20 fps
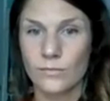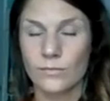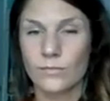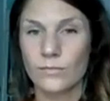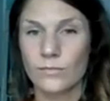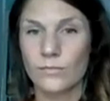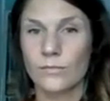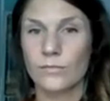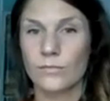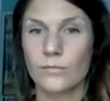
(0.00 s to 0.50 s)

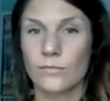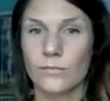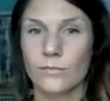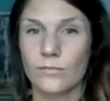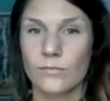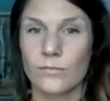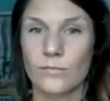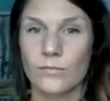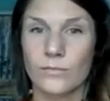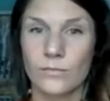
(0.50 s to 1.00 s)

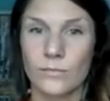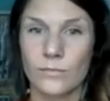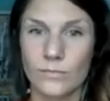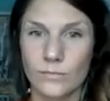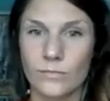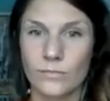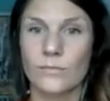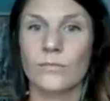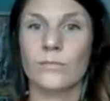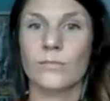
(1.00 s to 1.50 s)

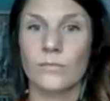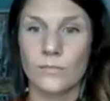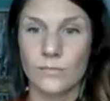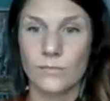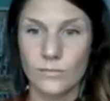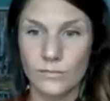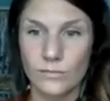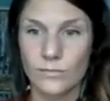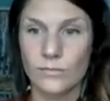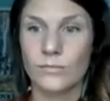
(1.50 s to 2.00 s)

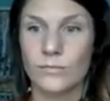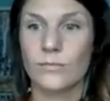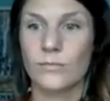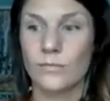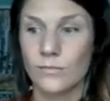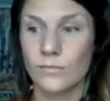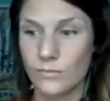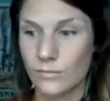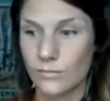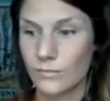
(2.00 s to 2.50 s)

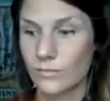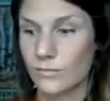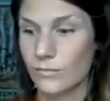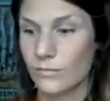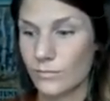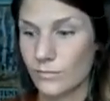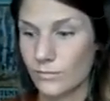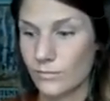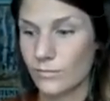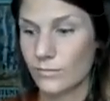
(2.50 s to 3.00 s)

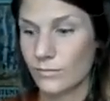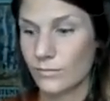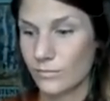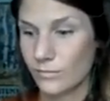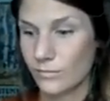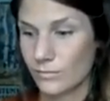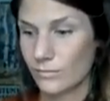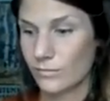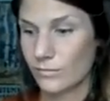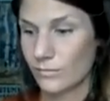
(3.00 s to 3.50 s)

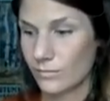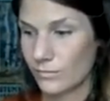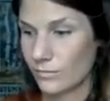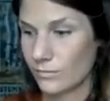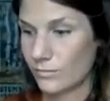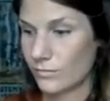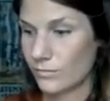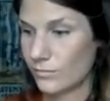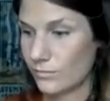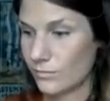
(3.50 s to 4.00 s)

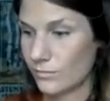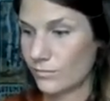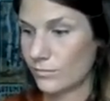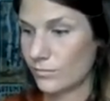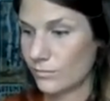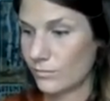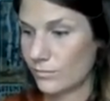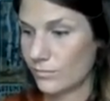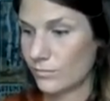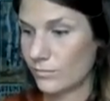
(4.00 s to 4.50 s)

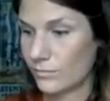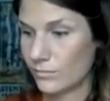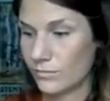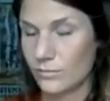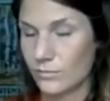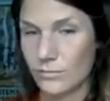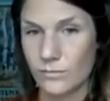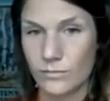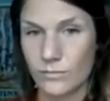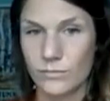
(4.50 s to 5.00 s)

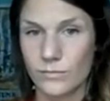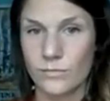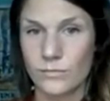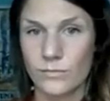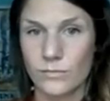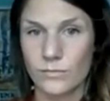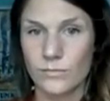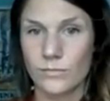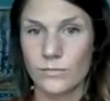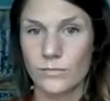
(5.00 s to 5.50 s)

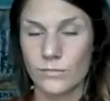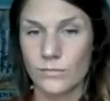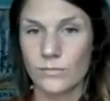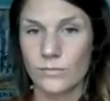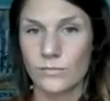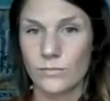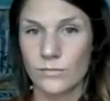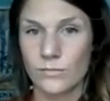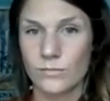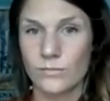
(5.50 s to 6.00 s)

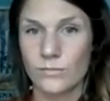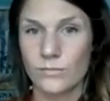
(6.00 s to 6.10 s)
The person shown says nothing.